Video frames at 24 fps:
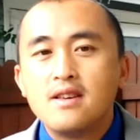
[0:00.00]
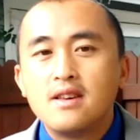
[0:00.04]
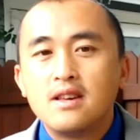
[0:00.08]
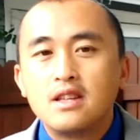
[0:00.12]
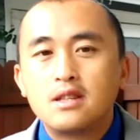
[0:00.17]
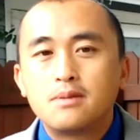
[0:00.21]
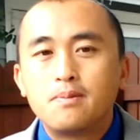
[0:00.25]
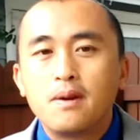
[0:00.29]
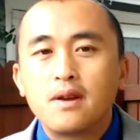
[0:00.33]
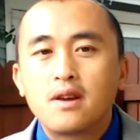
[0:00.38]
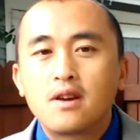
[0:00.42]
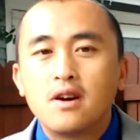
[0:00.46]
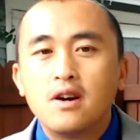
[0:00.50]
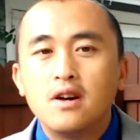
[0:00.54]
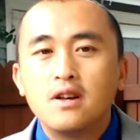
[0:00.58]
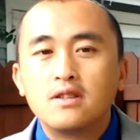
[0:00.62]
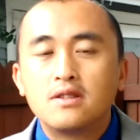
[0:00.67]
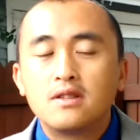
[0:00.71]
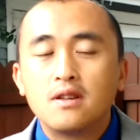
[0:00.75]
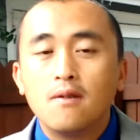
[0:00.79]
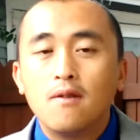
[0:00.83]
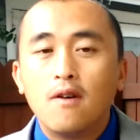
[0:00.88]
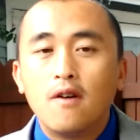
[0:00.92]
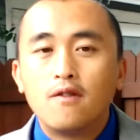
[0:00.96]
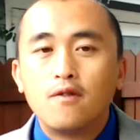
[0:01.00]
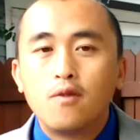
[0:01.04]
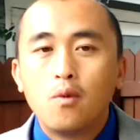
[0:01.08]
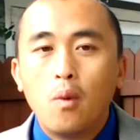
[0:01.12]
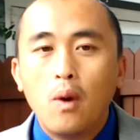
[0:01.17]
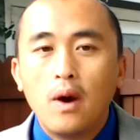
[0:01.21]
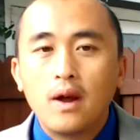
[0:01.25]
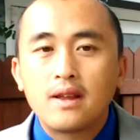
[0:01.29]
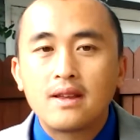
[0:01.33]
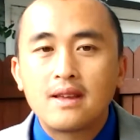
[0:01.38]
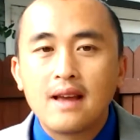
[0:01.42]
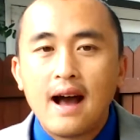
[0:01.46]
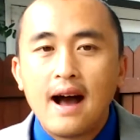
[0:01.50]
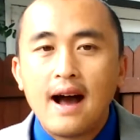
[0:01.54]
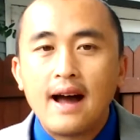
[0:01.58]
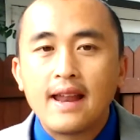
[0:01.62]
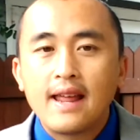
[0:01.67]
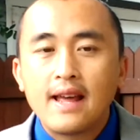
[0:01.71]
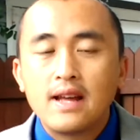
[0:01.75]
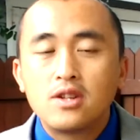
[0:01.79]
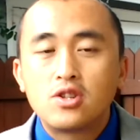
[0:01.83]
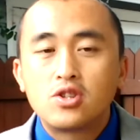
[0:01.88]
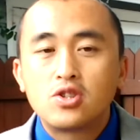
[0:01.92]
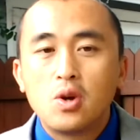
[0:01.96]
is because of what God
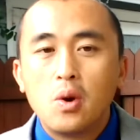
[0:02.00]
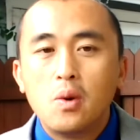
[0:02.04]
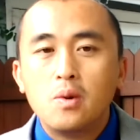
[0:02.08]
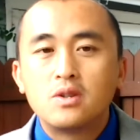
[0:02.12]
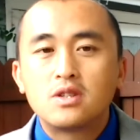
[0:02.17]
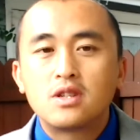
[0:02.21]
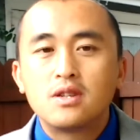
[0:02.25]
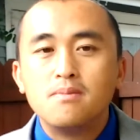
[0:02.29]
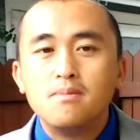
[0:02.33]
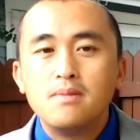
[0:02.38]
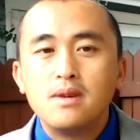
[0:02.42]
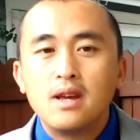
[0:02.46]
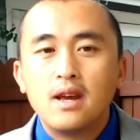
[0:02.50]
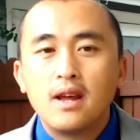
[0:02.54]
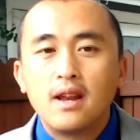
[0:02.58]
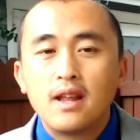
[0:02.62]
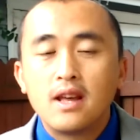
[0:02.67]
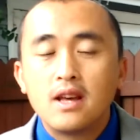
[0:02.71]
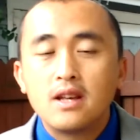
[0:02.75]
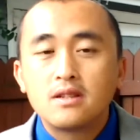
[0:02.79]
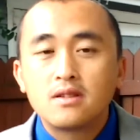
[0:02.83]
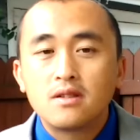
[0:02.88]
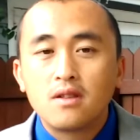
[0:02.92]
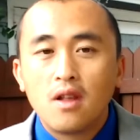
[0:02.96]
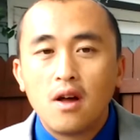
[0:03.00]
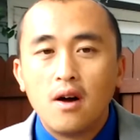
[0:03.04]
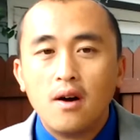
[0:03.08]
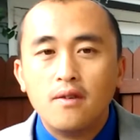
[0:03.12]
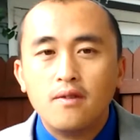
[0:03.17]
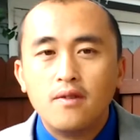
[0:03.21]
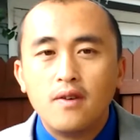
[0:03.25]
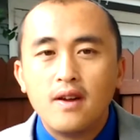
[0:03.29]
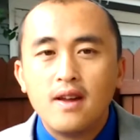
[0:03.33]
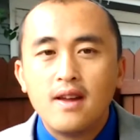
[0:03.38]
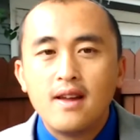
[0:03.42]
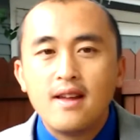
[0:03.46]
had shown to me and His love